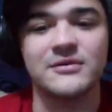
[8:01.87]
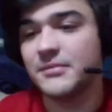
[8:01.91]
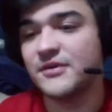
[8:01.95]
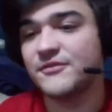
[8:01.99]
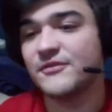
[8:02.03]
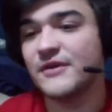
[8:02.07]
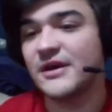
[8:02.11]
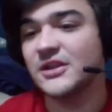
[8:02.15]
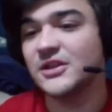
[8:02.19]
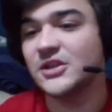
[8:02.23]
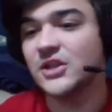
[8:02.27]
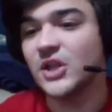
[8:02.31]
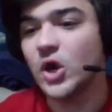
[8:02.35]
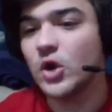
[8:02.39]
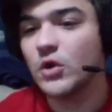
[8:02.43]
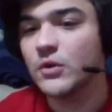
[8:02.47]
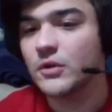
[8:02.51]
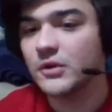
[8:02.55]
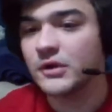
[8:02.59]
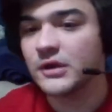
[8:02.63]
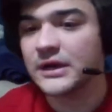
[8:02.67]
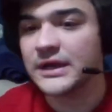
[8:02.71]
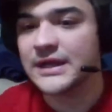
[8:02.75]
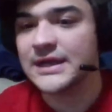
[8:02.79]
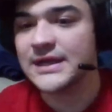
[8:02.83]
But if I
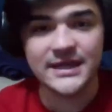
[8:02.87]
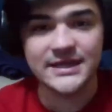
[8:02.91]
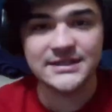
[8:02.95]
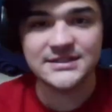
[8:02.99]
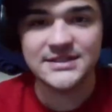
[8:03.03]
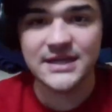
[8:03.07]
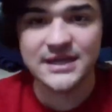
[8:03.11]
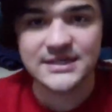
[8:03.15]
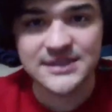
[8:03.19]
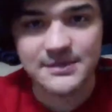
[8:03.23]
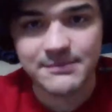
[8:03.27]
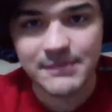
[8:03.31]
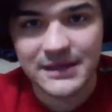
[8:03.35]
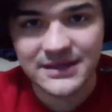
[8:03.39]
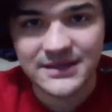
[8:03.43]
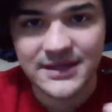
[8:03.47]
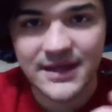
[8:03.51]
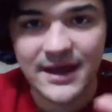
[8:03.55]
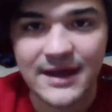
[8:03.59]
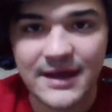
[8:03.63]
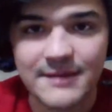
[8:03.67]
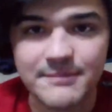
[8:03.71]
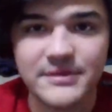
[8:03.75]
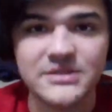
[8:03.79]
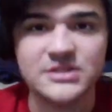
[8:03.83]
lower it, it doesn't make the
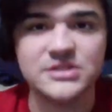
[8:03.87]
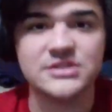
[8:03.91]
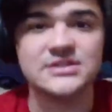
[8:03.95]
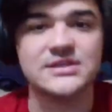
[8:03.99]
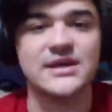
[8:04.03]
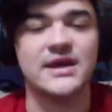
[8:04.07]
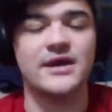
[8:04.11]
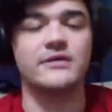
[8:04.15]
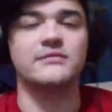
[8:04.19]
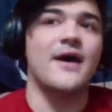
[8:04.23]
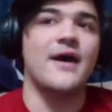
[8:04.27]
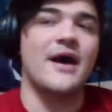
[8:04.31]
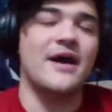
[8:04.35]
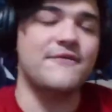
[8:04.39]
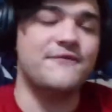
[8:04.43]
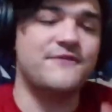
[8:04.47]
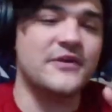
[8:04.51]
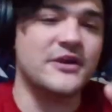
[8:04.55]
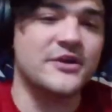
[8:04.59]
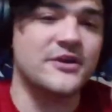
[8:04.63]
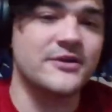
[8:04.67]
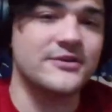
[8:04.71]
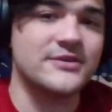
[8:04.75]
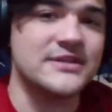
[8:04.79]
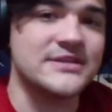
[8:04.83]
high pitched sound. I
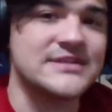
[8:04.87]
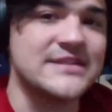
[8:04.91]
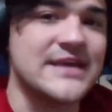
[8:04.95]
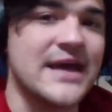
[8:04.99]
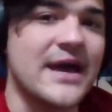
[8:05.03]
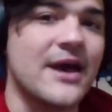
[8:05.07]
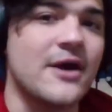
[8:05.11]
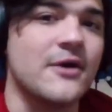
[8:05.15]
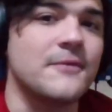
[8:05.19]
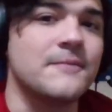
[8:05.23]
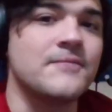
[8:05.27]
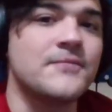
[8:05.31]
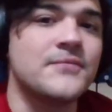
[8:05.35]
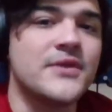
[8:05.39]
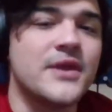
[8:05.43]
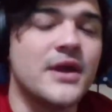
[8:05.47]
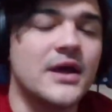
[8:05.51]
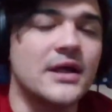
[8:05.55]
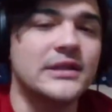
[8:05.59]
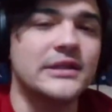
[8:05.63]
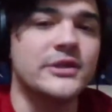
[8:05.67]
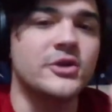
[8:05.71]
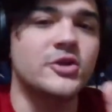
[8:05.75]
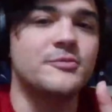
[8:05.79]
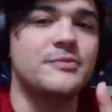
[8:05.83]
figured this out
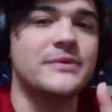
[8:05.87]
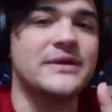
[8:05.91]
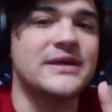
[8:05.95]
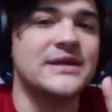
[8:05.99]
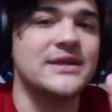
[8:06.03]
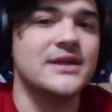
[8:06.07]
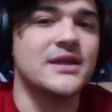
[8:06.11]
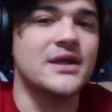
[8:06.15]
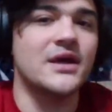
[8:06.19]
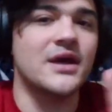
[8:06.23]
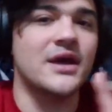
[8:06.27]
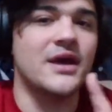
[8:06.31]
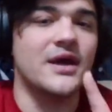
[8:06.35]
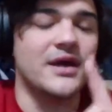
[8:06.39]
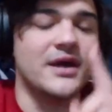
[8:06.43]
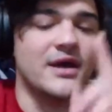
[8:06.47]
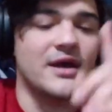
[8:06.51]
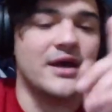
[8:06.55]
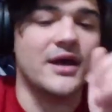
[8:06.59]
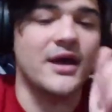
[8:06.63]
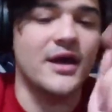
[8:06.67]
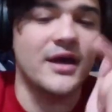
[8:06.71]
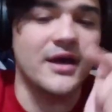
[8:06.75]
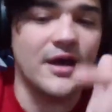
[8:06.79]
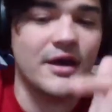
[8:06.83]
a little bit,
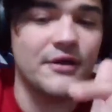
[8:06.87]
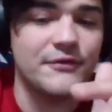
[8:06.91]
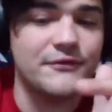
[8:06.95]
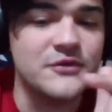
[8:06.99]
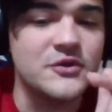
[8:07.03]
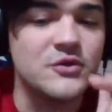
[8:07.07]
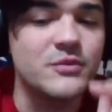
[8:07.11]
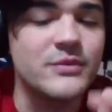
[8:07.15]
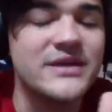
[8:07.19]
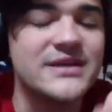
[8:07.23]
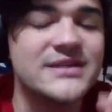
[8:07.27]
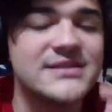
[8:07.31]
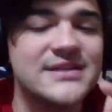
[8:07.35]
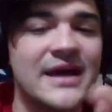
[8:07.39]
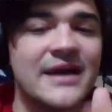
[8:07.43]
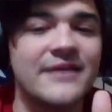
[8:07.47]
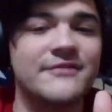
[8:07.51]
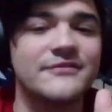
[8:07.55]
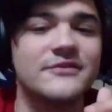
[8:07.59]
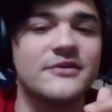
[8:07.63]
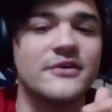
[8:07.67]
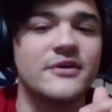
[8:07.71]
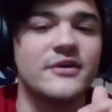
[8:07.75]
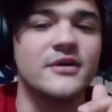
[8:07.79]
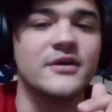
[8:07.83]
a few weeks
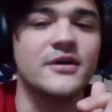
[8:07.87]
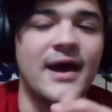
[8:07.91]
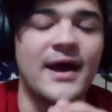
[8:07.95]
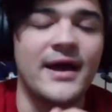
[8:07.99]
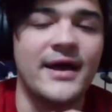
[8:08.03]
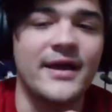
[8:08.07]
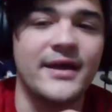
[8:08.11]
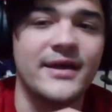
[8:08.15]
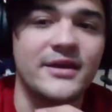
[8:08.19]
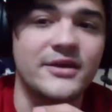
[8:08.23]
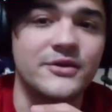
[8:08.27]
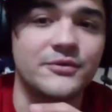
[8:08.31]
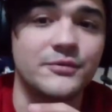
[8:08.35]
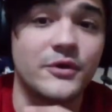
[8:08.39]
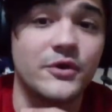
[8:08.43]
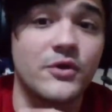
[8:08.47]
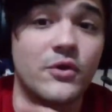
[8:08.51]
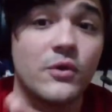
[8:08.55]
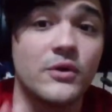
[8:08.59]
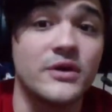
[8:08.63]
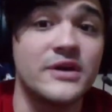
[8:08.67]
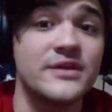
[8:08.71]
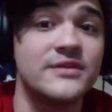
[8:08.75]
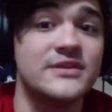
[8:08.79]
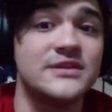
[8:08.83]
after I
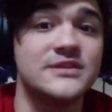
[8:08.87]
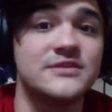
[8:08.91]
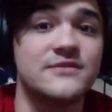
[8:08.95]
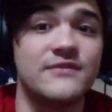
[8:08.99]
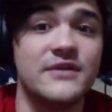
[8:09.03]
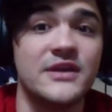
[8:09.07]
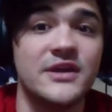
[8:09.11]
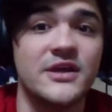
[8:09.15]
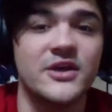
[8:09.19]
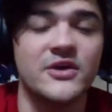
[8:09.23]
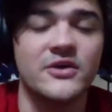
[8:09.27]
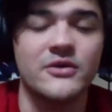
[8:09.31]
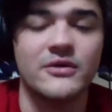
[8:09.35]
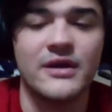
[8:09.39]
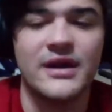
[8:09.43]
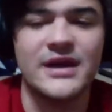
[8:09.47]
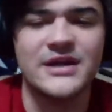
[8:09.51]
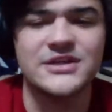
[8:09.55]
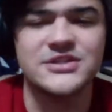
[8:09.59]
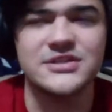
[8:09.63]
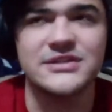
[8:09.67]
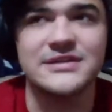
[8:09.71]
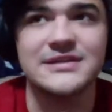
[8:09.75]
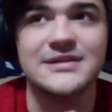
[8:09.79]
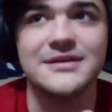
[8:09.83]
recorded this video, or
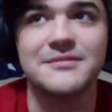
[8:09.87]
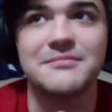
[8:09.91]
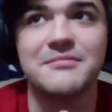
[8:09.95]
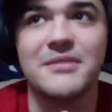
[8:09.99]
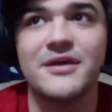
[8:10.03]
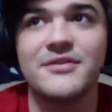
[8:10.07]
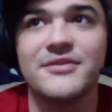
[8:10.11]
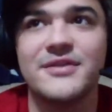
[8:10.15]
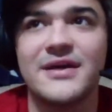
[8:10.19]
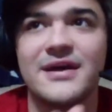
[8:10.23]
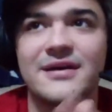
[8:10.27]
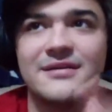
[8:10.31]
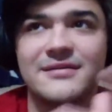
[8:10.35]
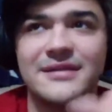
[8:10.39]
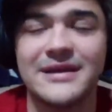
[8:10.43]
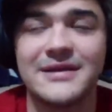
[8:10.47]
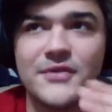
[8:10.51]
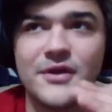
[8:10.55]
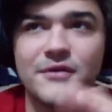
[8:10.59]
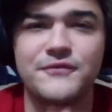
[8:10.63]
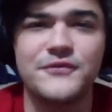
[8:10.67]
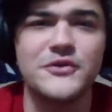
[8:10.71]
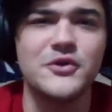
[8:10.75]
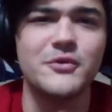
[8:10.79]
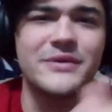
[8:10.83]
actually a month, like
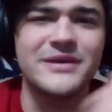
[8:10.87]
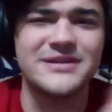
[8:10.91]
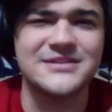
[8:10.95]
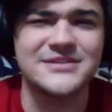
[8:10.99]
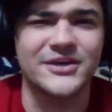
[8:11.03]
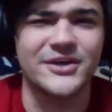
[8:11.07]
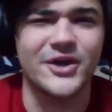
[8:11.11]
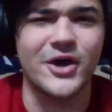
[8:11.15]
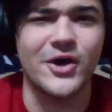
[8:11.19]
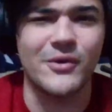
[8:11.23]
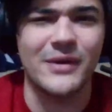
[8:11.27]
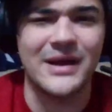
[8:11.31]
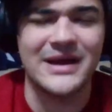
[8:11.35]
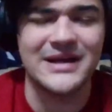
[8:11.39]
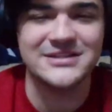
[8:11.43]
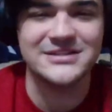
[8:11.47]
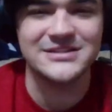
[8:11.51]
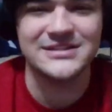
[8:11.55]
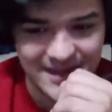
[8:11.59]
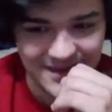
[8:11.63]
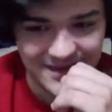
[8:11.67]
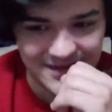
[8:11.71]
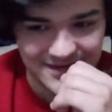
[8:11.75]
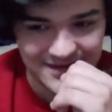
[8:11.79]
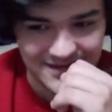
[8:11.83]
a few weeks ago
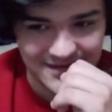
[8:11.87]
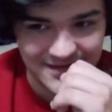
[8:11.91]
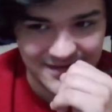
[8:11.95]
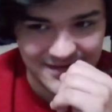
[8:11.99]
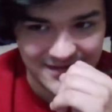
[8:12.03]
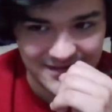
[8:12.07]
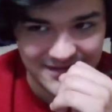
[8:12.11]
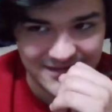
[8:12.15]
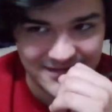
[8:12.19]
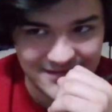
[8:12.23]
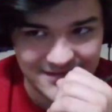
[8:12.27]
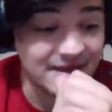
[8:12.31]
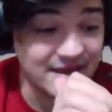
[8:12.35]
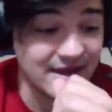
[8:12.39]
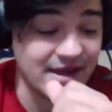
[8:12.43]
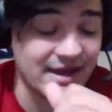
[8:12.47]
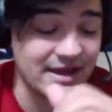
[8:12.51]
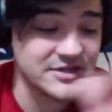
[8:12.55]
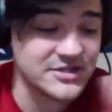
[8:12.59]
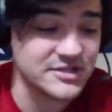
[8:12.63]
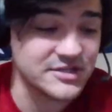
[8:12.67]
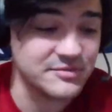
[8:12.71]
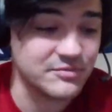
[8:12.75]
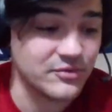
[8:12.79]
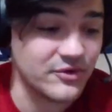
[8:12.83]
actually, and I
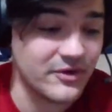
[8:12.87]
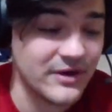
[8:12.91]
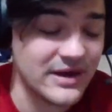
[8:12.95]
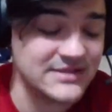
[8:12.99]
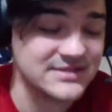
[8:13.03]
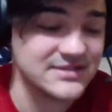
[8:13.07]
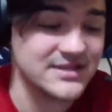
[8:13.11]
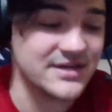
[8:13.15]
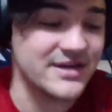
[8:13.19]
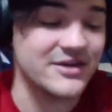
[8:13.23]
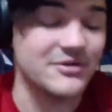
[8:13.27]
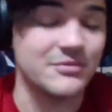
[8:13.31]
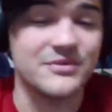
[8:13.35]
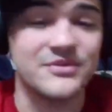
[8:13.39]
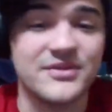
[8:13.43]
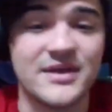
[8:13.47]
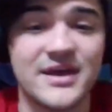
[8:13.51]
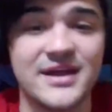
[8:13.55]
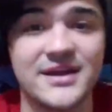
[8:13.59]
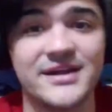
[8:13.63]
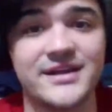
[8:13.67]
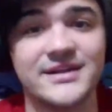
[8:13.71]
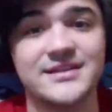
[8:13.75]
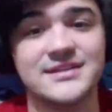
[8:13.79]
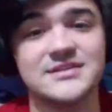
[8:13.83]
actually procrastinated with
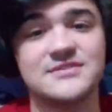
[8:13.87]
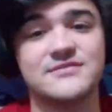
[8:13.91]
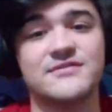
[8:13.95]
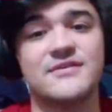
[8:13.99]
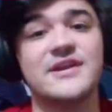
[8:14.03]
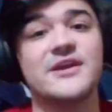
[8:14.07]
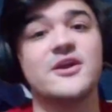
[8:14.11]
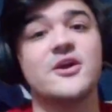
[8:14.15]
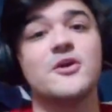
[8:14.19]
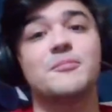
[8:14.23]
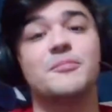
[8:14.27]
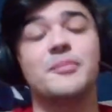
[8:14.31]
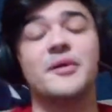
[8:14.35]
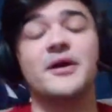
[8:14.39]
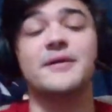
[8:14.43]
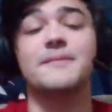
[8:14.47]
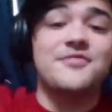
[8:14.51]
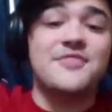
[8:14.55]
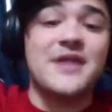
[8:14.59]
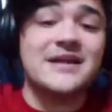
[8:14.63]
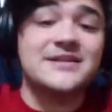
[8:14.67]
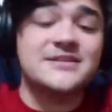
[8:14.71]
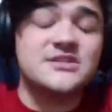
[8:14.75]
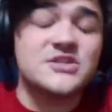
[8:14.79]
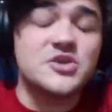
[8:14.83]
editing this video, but
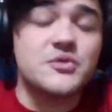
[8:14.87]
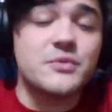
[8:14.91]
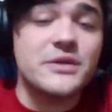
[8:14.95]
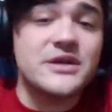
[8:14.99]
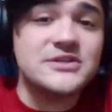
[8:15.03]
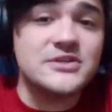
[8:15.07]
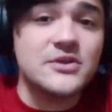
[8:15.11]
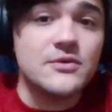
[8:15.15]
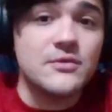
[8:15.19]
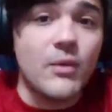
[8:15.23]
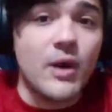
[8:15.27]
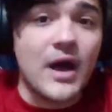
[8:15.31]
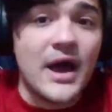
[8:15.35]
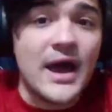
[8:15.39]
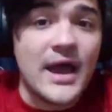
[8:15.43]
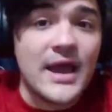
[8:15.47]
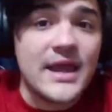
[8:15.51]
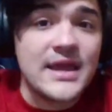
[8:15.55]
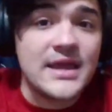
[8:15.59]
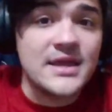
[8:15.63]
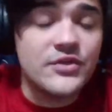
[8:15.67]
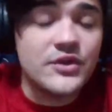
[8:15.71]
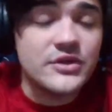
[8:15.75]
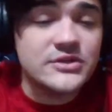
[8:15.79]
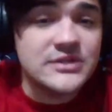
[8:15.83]
that's the reason
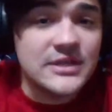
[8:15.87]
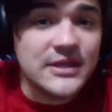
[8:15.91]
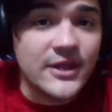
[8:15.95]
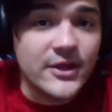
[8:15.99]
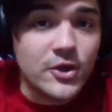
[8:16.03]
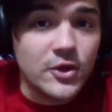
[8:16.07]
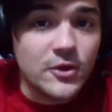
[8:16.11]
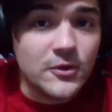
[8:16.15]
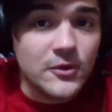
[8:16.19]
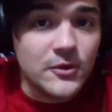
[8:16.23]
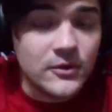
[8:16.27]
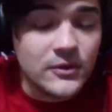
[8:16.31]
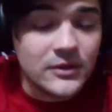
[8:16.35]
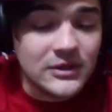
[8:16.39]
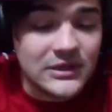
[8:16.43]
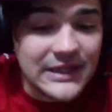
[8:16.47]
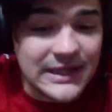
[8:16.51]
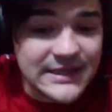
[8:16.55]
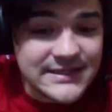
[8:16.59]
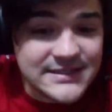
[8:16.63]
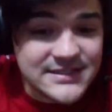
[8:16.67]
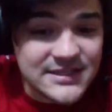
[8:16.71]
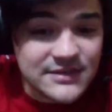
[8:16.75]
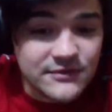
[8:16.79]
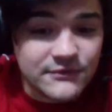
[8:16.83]
why. There's a little
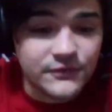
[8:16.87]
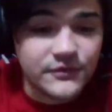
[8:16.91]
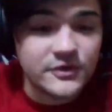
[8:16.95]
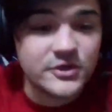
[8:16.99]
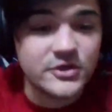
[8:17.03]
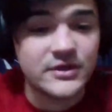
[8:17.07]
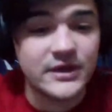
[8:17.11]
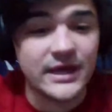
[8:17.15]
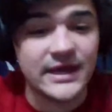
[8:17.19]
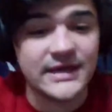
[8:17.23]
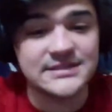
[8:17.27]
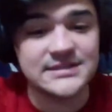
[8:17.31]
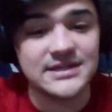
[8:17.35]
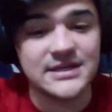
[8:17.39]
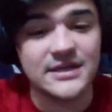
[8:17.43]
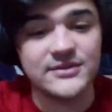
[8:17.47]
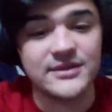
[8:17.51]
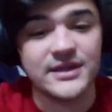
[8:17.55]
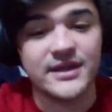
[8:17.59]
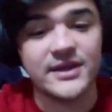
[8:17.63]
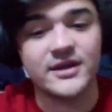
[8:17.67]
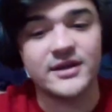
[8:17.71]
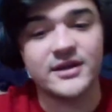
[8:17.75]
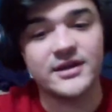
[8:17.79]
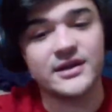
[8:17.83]
lesson for you guys out
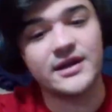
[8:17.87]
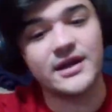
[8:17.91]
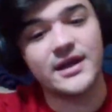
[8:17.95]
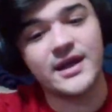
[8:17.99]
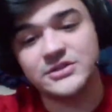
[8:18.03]
there.